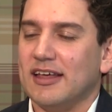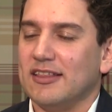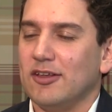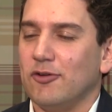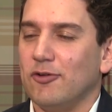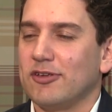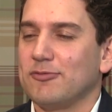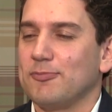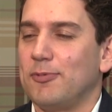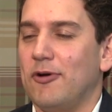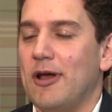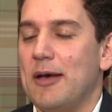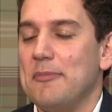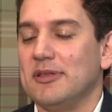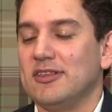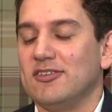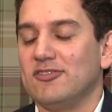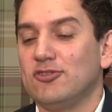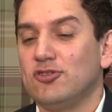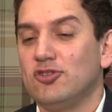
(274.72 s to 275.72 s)
risk
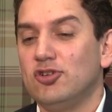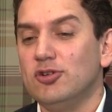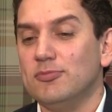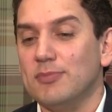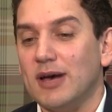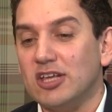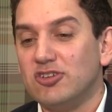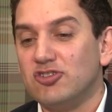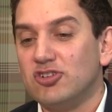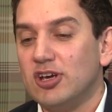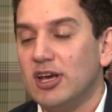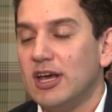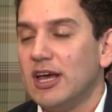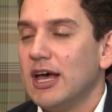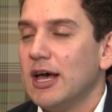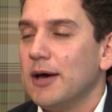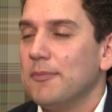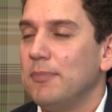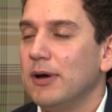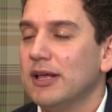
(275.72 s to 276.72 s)
parameters too much,
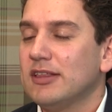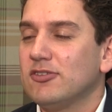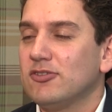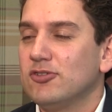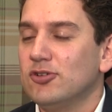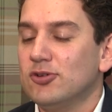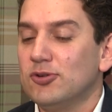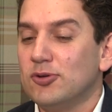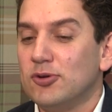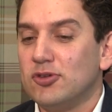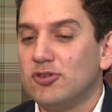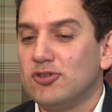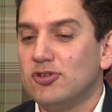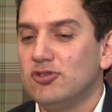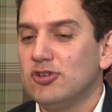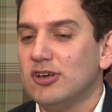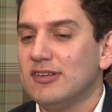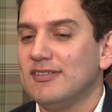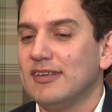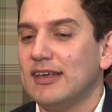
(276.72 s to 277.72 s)
but to
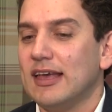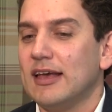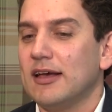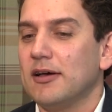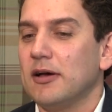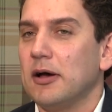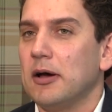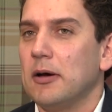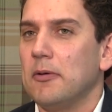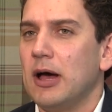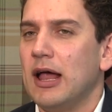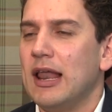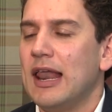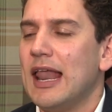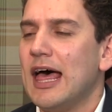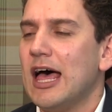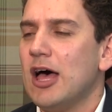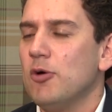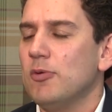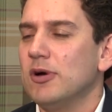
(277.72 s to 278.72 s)
just
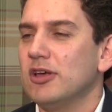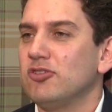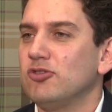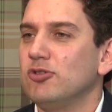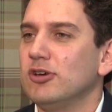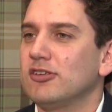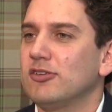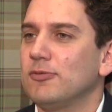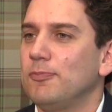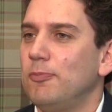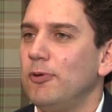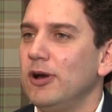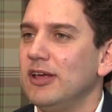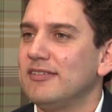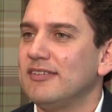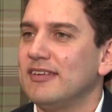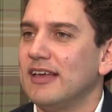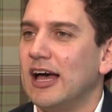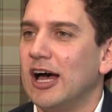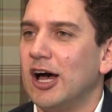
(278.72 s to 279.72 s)
allow us to
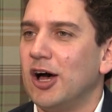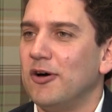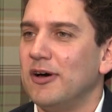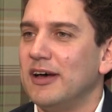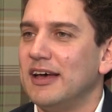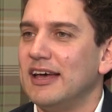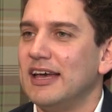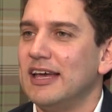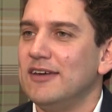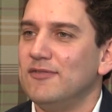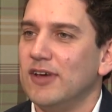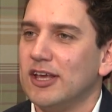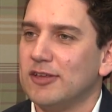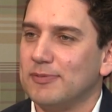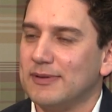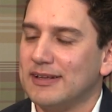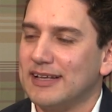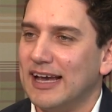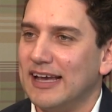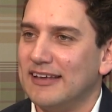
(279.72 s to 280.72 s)
express our
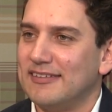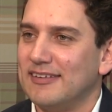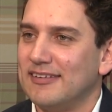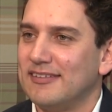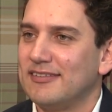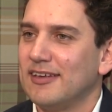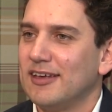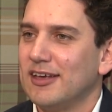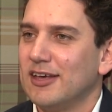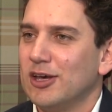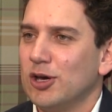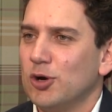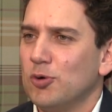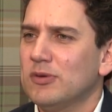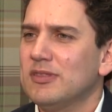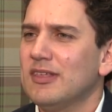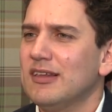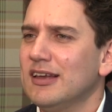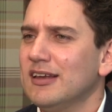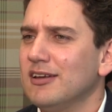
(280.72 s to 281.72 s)
investment cases
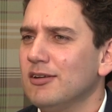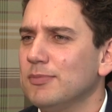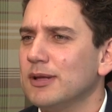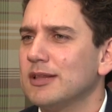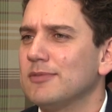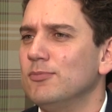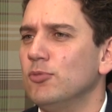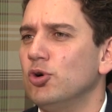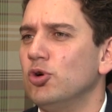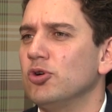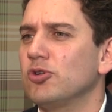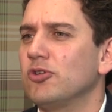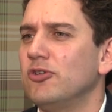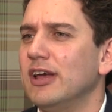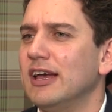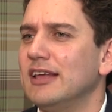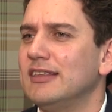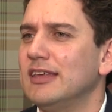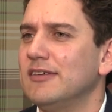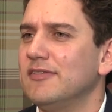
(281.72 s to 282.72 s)
with a little bit more
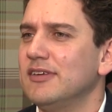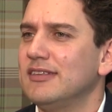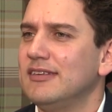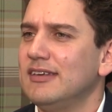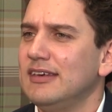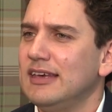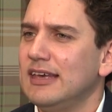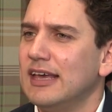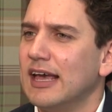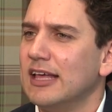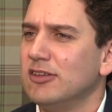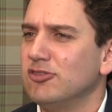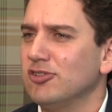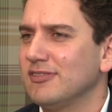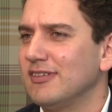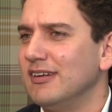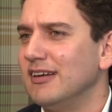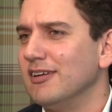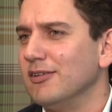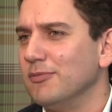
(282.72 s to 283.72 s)
creativity and
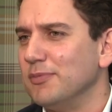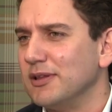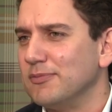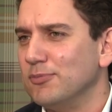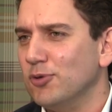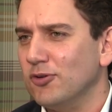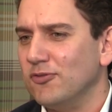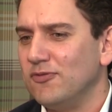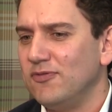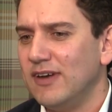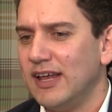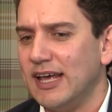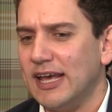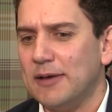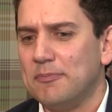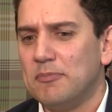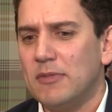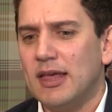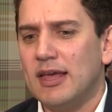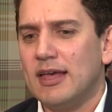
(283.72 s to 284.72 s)
just a little bit more
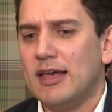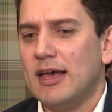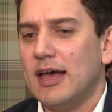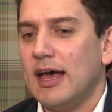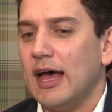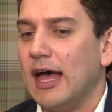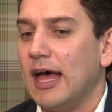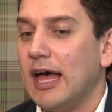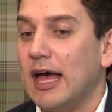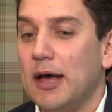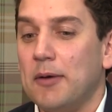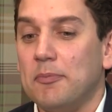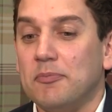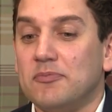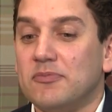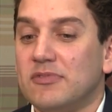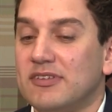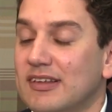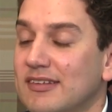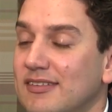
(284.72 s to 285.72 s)
flair.
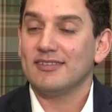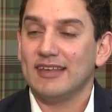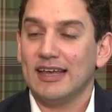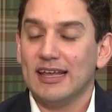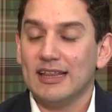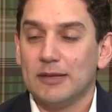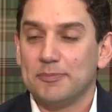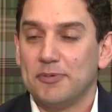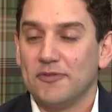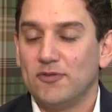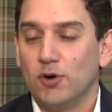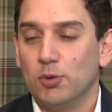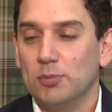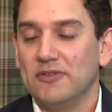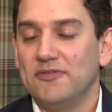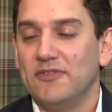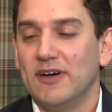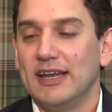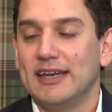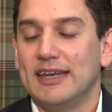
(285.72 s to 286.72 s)
Since then, the
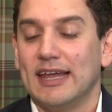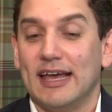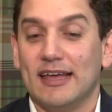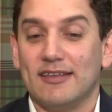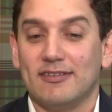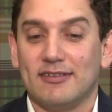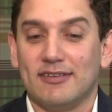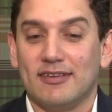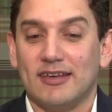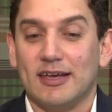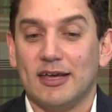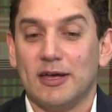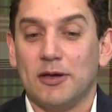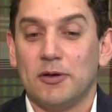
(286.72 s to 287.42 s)
Performer Fund has